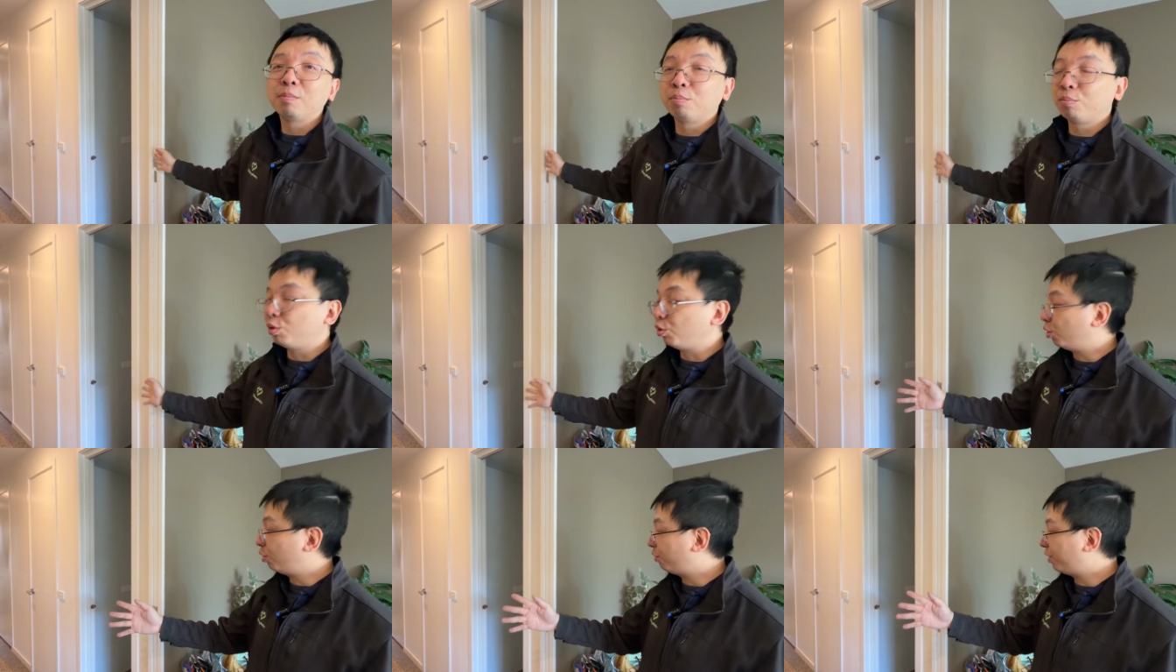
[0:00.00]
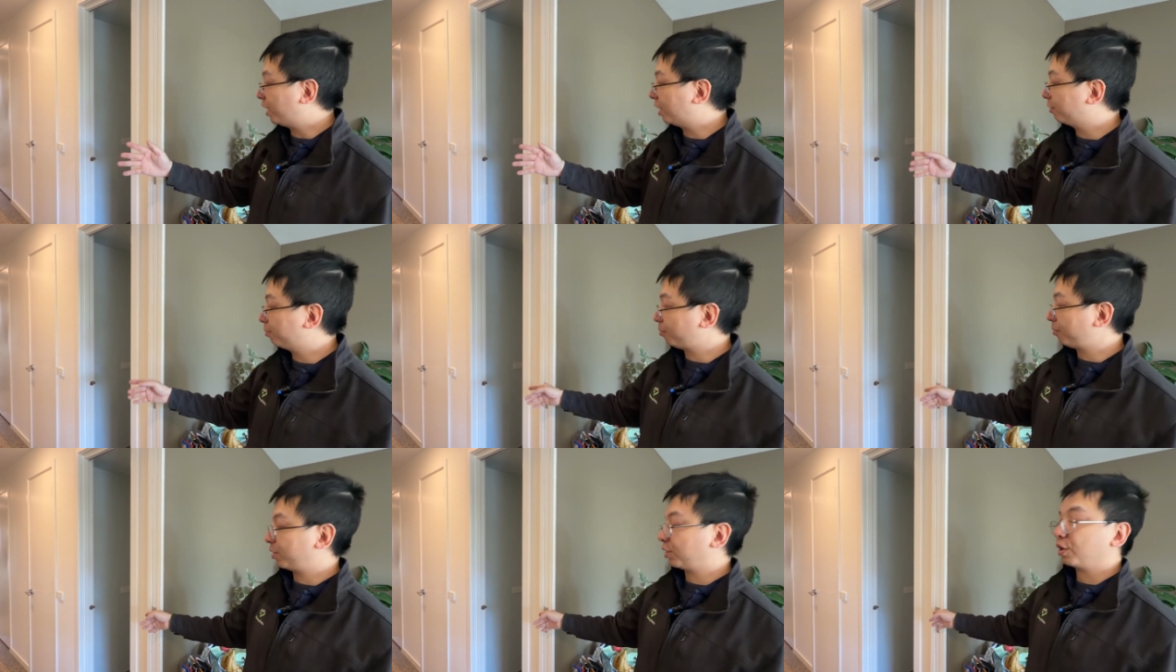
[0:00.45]

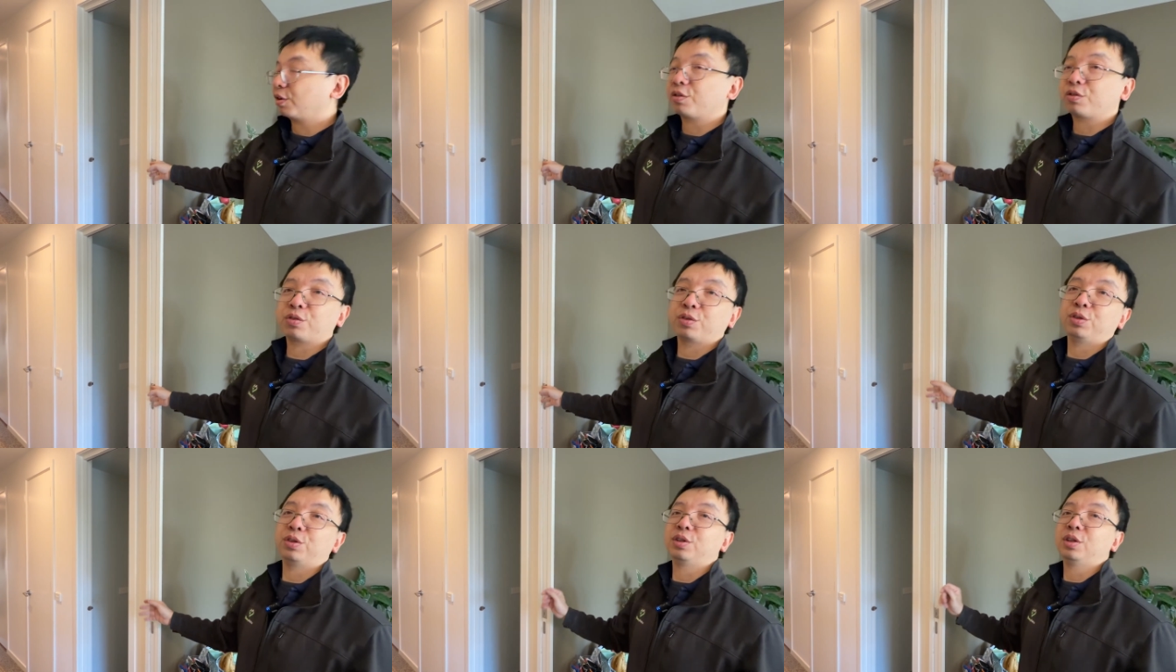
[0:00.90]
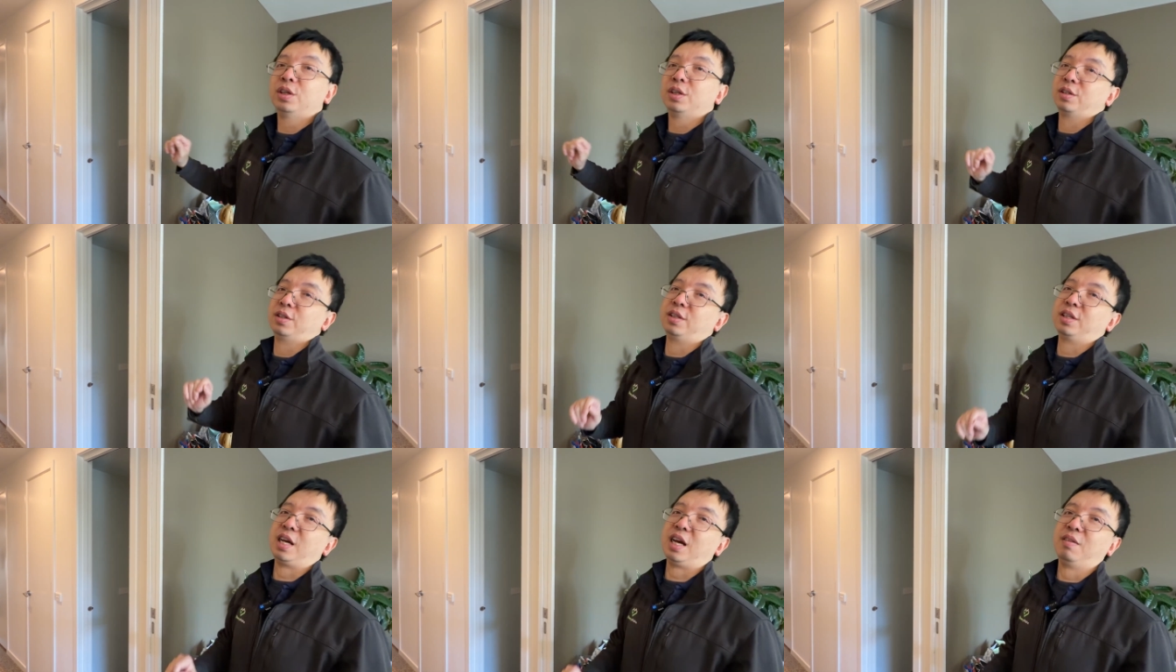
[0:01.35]
moving through
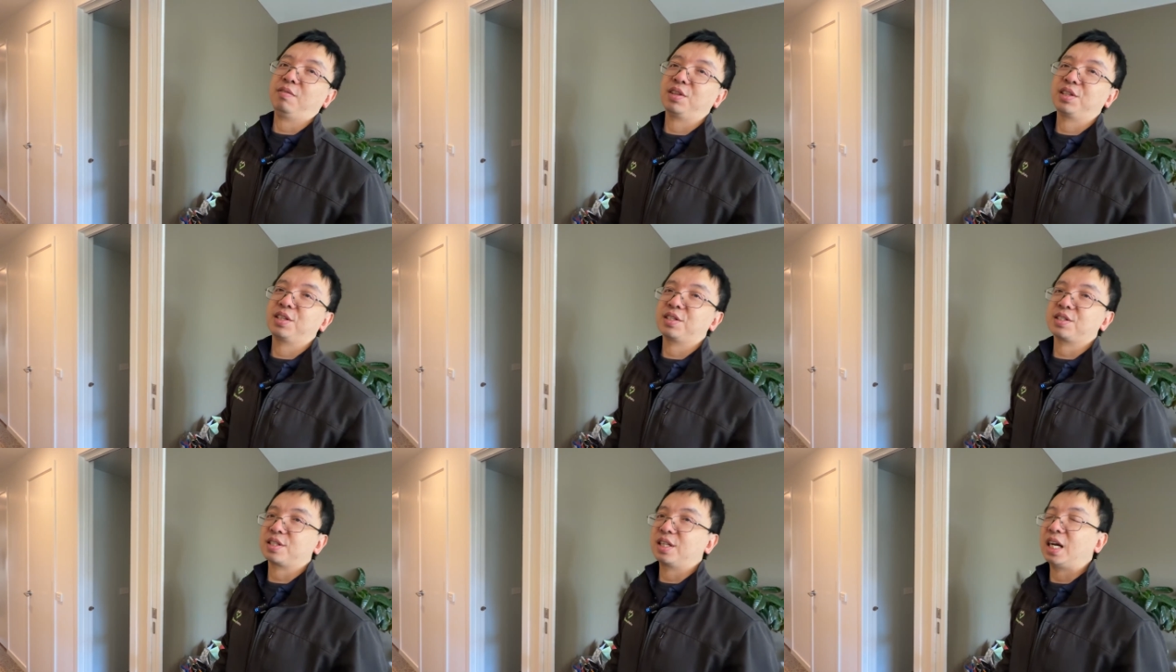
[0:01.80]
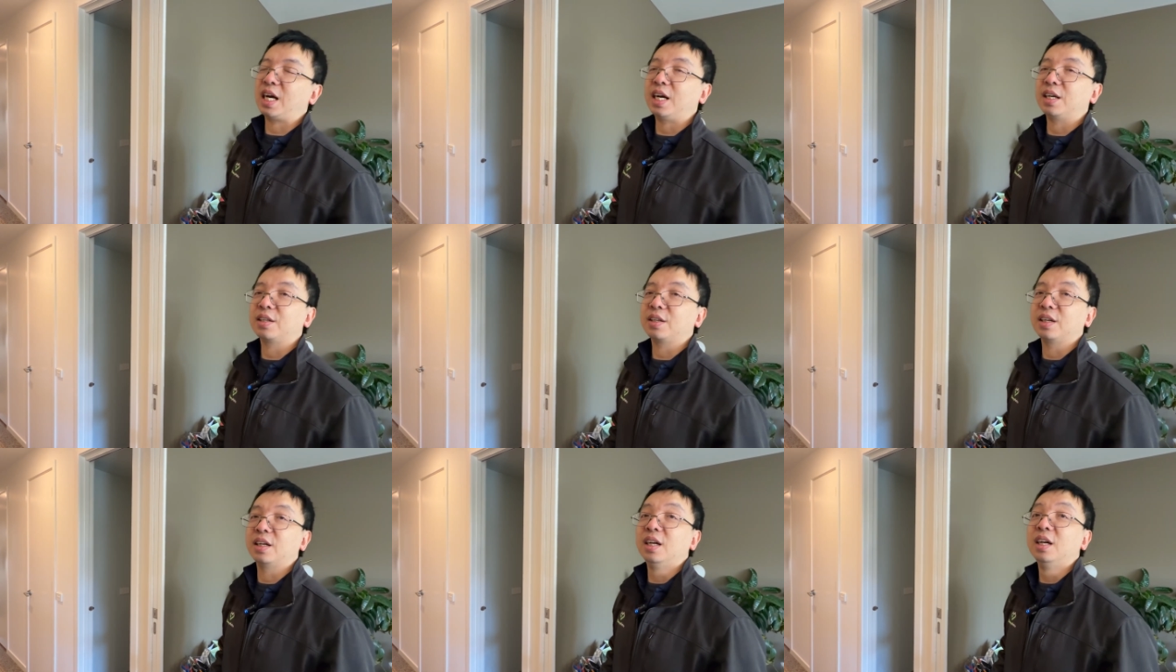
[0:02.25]
the cavity
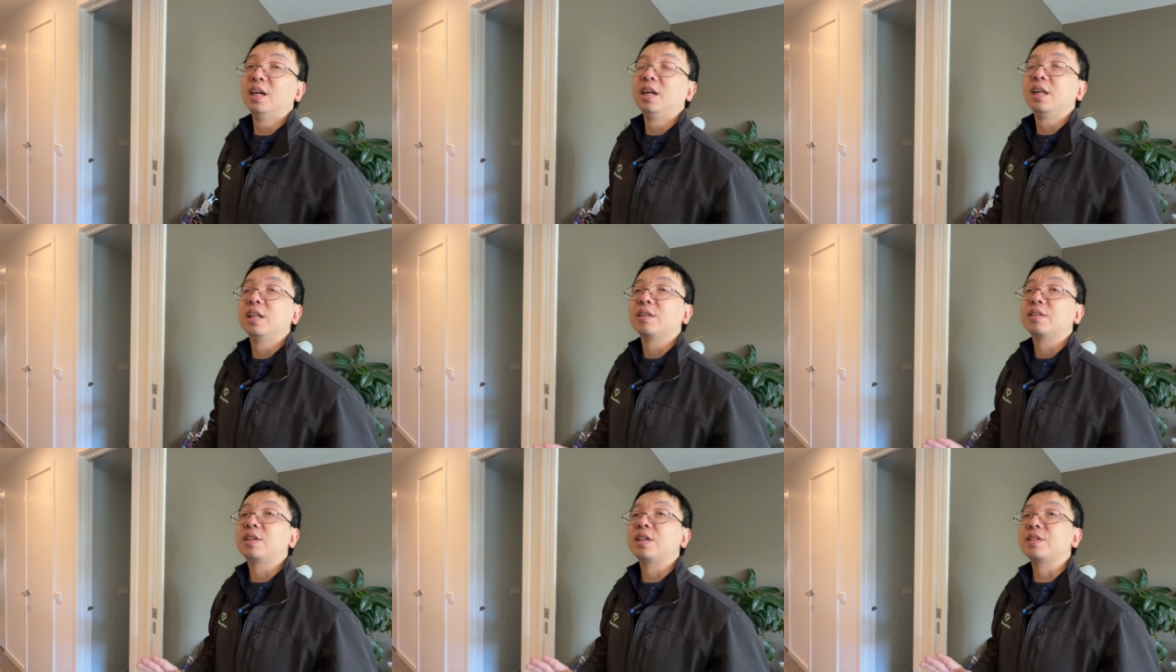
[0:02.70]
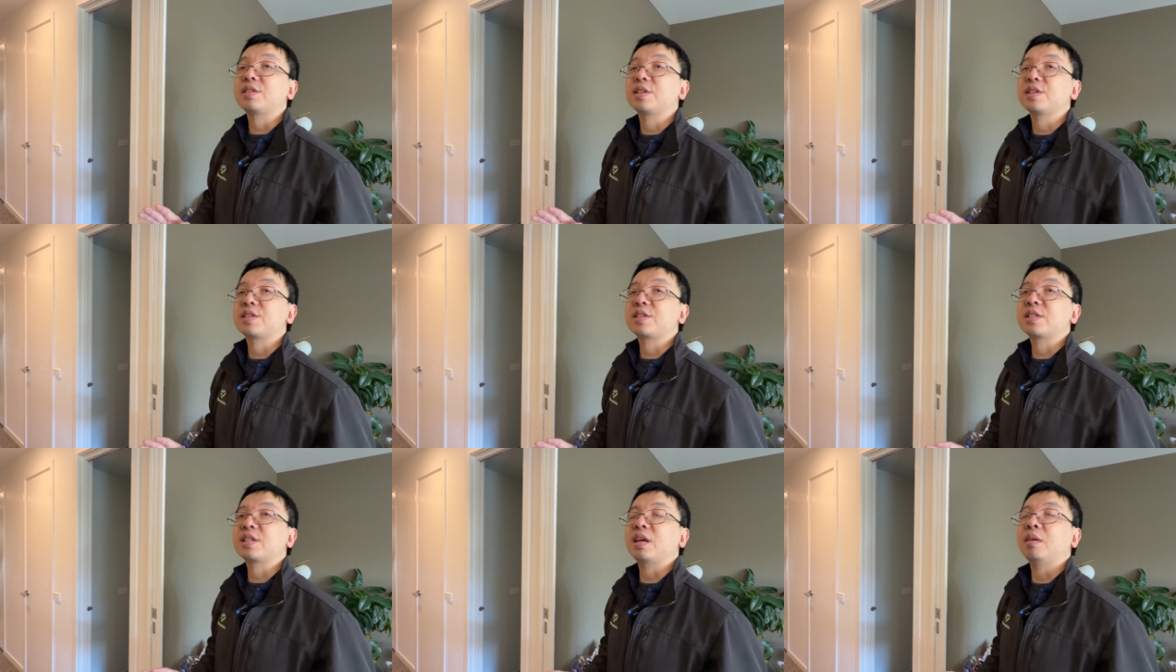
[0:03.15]
slider. This
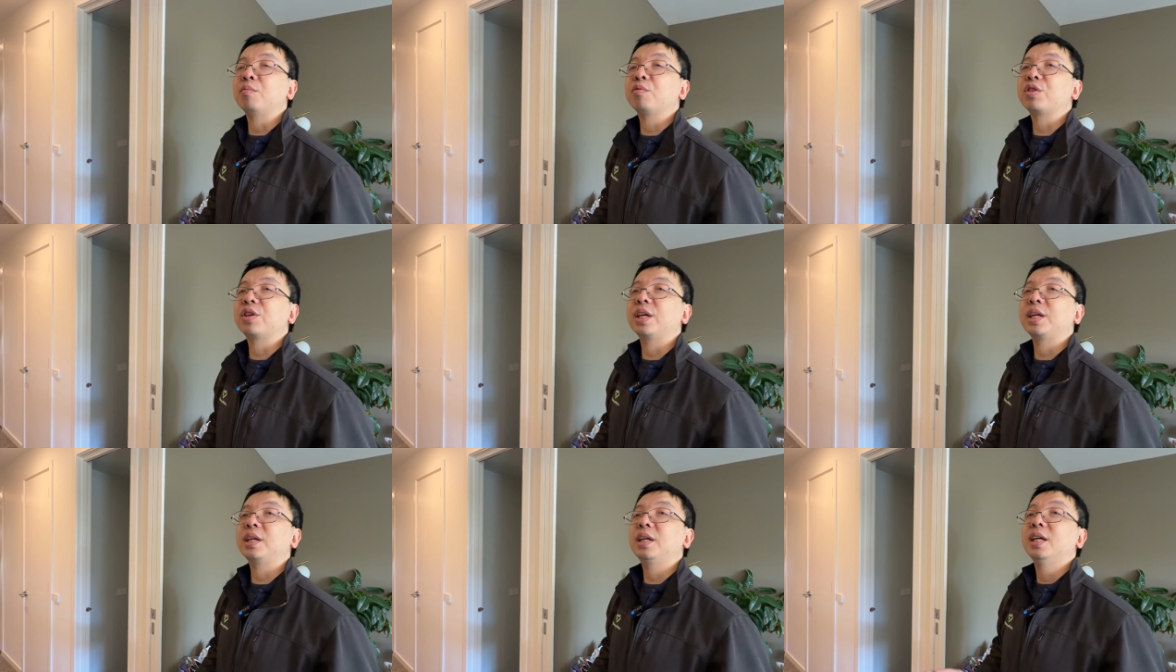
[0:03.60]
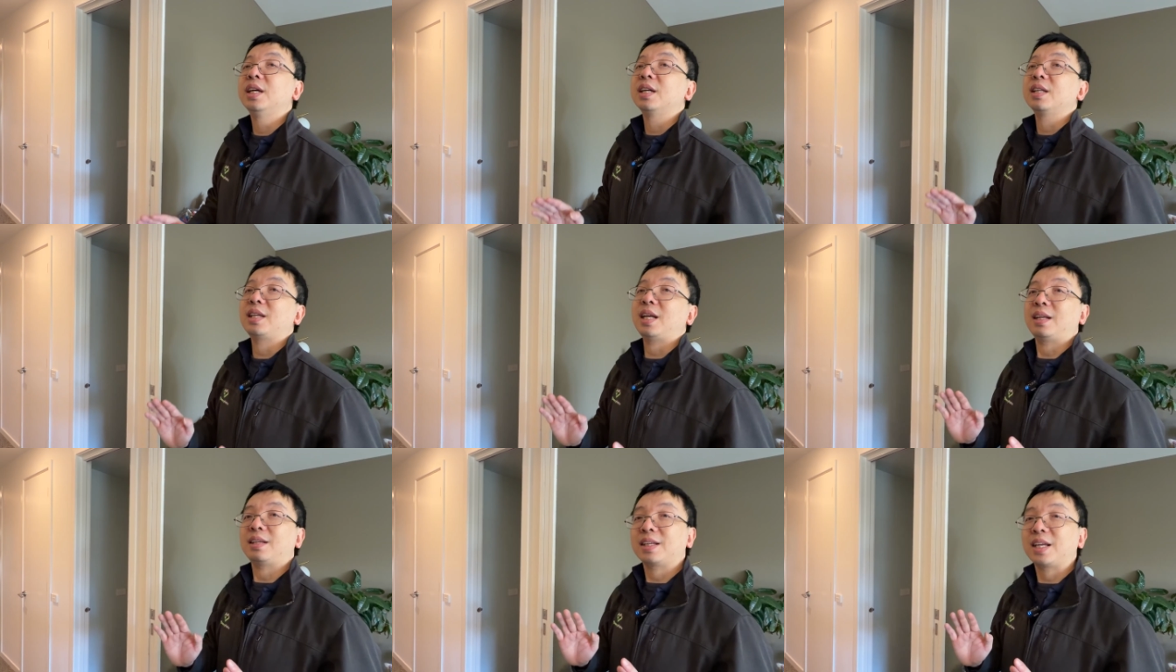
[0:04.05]
is something
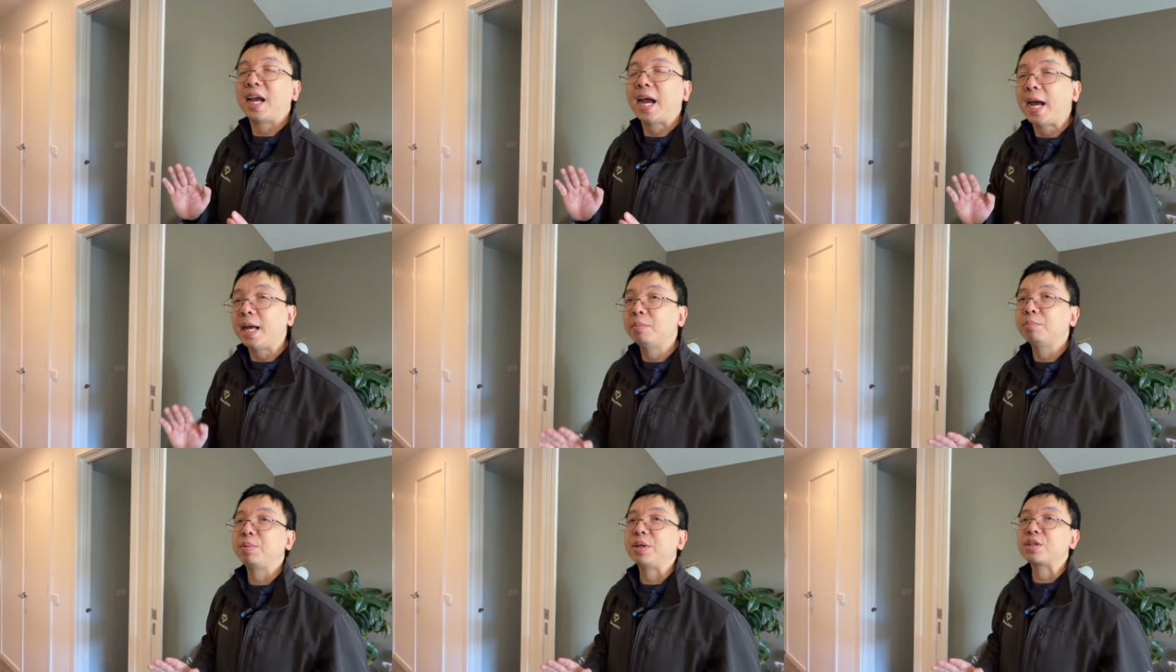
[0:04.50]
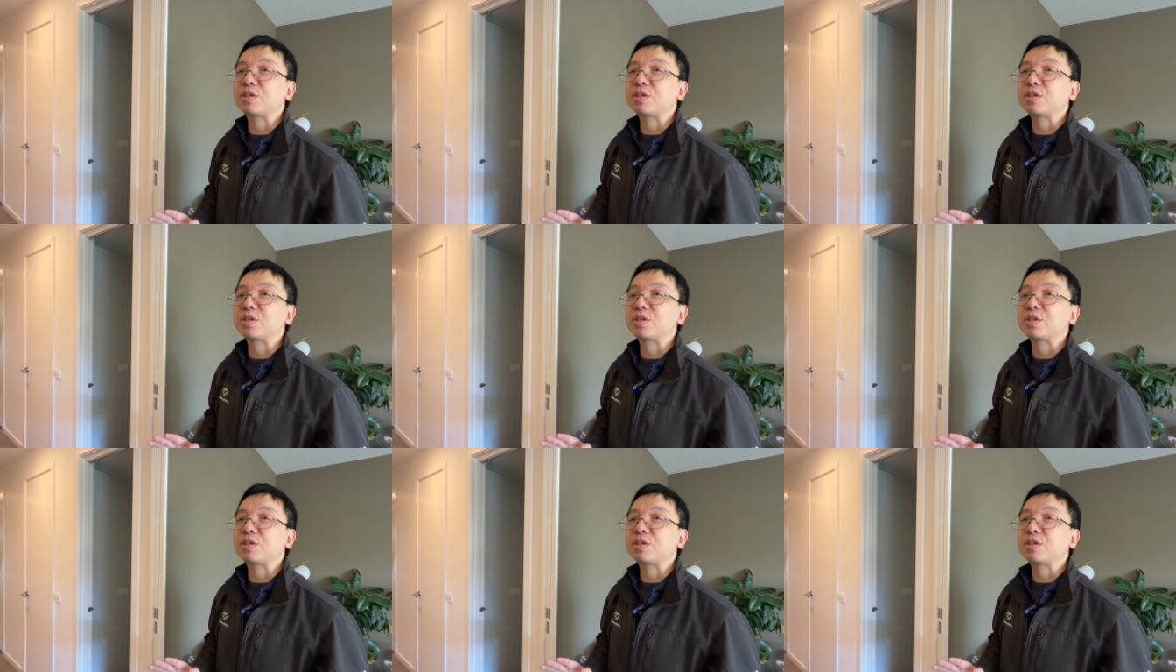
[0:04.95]
that can be